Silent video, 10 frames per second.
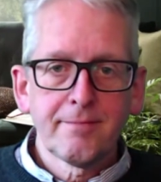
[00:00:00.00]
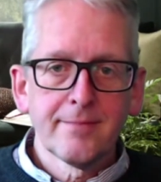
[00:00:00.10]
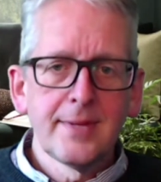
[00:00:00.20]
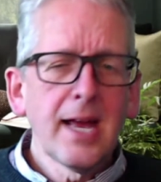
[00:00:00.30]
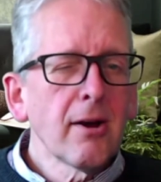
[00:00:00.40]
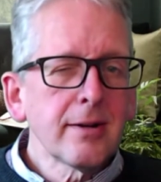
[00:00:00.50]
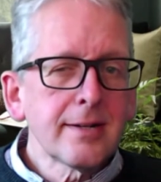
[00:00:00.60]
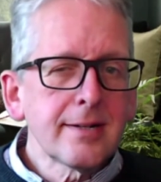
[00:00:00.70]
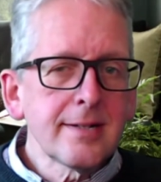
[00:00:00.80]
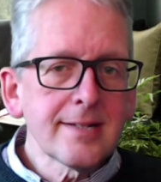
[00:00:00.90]
Now,
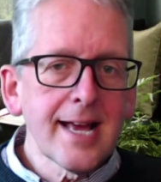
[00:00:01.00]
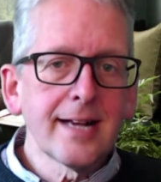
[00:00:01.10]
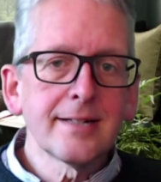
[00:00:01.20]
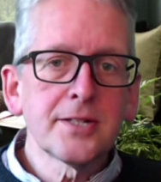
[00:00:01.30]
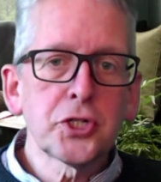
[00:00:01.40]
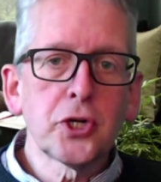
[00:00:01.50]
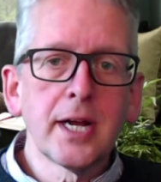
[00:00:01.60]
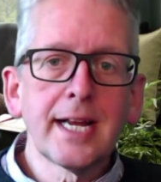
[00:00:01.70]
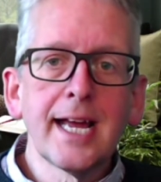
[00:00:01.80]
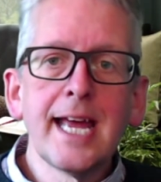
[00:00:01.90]
does that
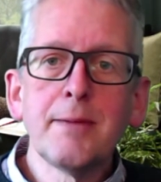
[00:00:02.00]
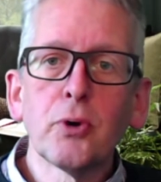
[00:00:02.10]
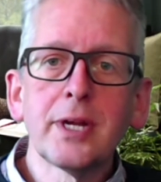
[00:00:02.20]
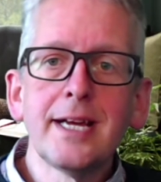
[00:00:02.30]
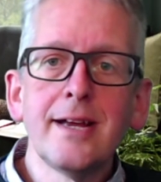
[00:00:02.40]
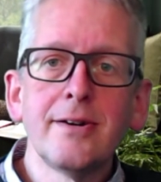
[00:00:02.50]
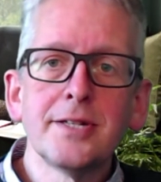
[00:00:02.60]
strike anybody here as